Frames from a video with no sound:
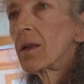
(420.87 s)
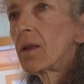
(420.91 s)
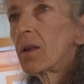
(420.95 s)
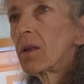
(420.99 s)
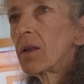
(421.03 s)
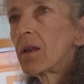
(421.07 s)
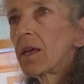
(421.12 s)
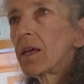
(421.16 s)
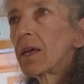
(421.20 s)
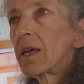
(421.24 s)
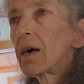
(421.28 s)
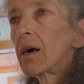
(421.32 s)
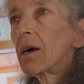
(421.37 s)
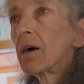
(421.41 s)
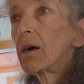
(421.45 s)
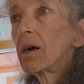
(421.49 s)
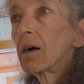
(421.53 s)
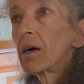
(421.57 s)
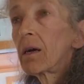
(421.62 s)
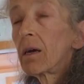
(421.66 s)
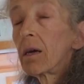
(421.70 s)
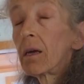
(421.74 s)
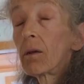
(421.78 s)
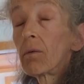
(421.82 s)
they
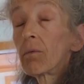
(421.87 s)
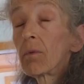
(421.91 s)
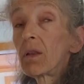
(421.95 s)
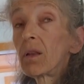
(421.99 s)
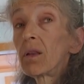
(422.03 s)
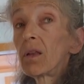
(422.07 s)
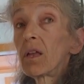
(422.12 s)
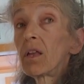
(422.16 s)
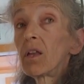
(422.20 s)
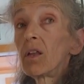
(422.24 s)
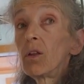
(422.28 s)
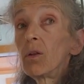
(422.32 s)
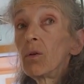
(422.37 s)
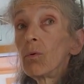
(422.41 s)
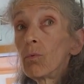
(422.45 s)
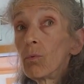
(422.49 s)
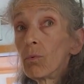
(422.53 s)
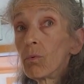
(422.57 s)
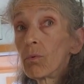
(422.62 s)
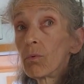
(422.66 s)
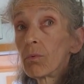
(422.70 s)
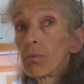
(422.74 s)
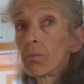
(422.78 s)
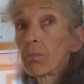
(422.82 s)
are and what they do,
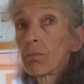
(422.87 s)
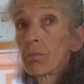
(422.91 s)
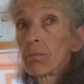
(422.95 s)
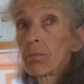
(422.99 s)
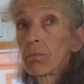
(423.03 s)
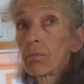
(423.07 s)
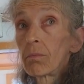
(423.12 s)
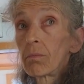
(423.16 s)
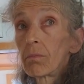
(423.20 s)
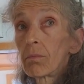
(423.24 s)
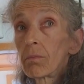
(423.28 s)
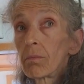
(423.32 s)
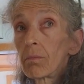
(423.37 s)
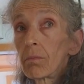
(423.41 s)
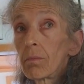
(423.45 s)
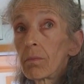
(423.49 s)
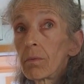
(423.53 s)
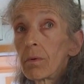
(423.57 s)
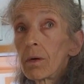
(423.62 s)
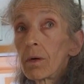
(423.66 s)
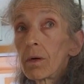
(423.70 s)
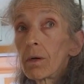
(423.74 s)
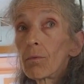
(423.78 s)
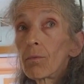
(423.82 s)

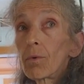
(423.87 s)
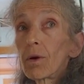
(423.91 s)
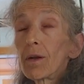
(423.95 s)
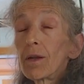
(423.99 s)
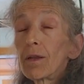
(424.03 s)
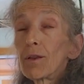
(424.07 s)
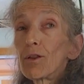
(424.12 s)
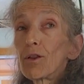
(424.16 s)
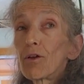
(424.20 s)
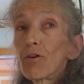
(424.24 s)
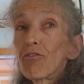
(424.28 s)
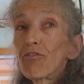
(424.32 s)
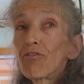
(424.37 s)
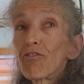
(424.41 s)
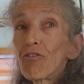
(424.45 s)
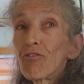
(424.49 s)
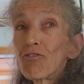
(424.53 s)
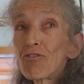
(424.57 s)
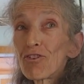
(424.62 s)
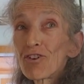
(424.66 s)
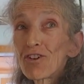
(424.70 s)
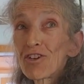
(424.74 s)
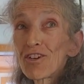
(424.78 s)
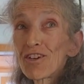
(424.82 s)
and what is their
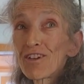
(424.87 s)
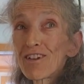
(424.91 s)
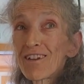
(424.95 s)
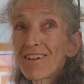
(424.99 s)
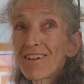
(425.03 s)
function.